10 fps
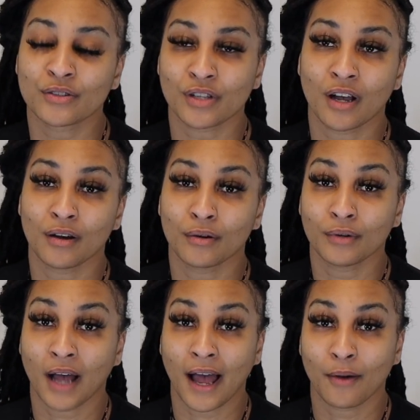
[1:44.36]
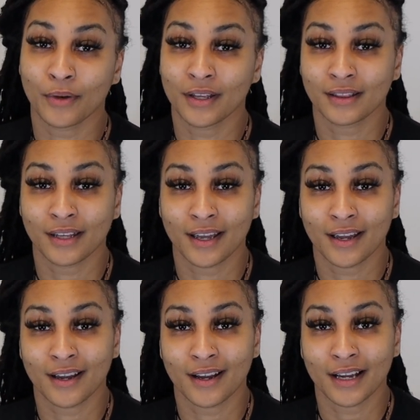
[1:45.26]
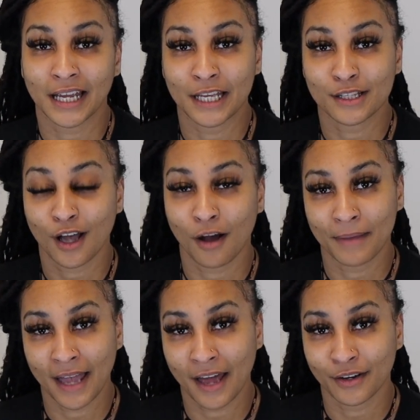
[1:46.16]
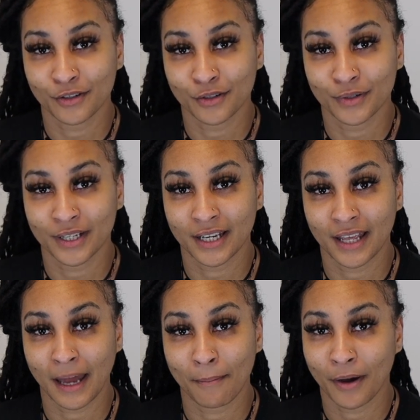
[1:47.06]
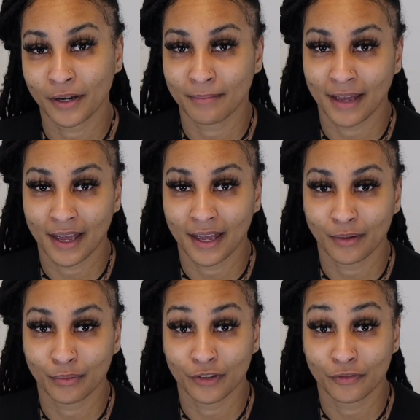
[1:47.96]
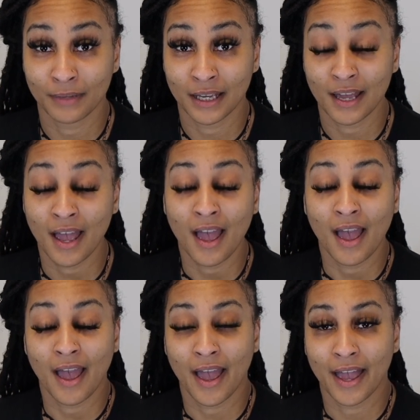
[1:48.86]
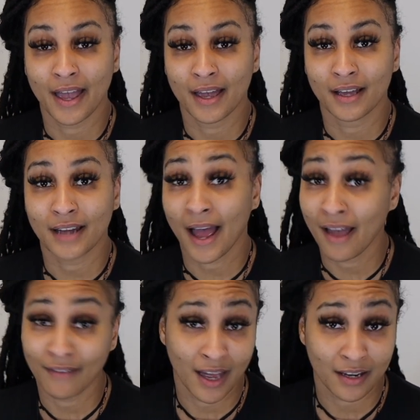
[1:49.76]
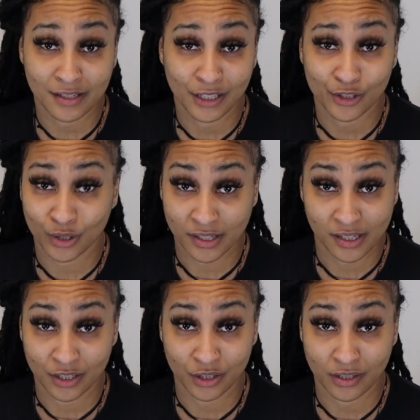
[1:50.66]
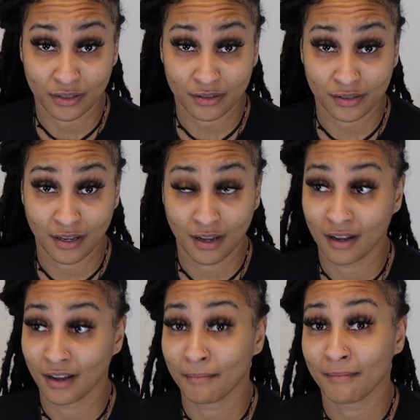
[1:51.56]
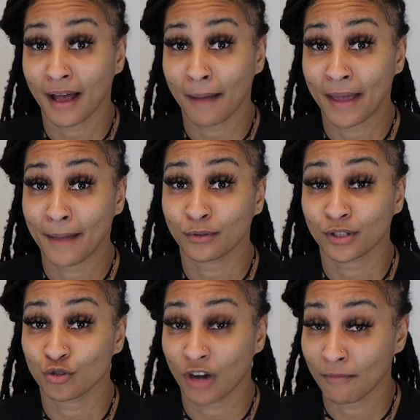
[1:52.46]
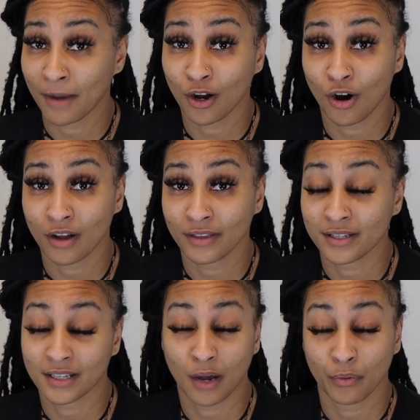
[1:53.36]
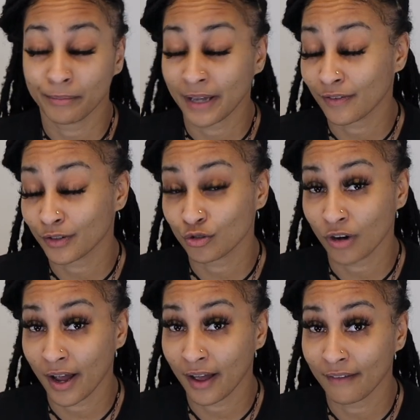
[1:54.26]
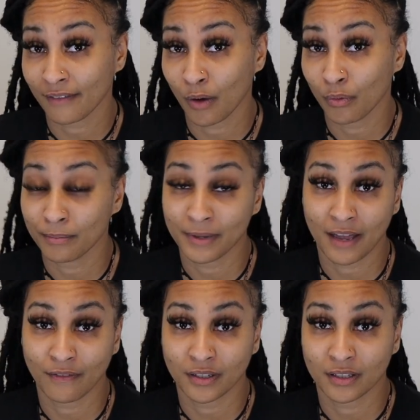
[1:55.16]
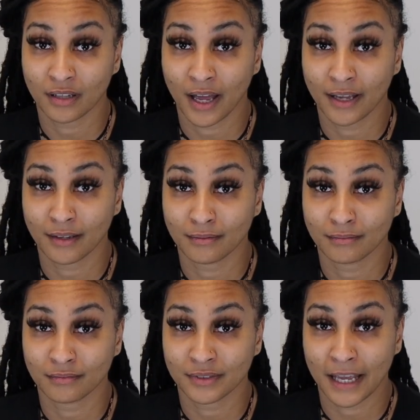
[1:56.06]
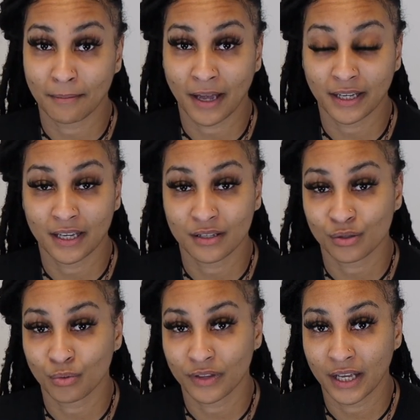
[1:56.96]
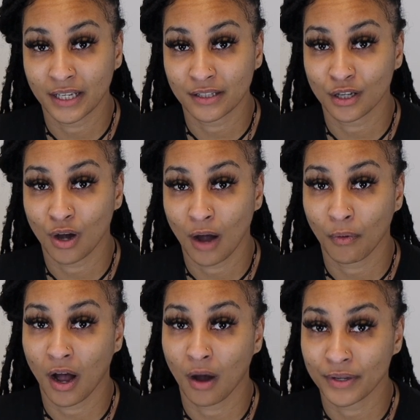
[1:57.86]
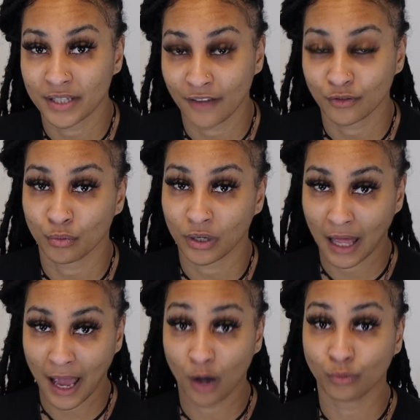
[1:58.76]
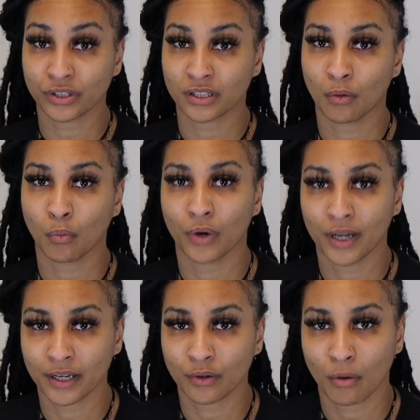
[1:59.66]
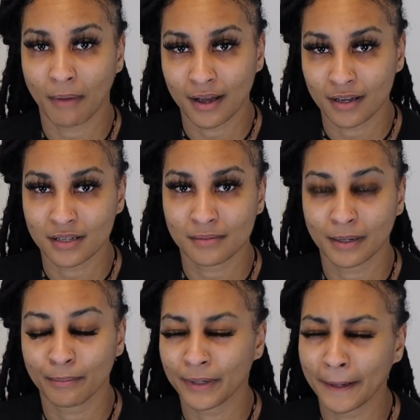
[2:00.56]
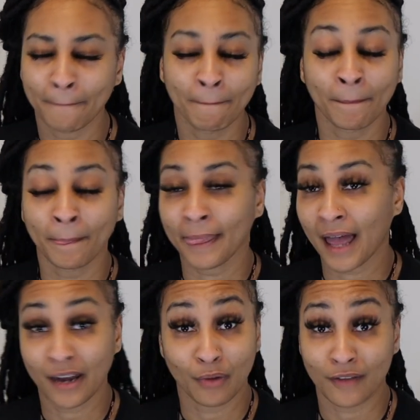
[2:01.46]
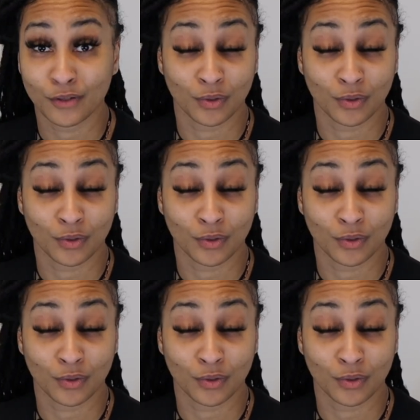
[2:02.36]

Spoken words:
So I went there, he taught me how to do it, and I brought it back with me, and I haven't had a seizure in 6 years. I'm able to drive my car. They said I wouldn't be able to drive. I wouldn't be able to like take my kids to where they need to go. I will always have to rely on someone or my husband, but I don't have to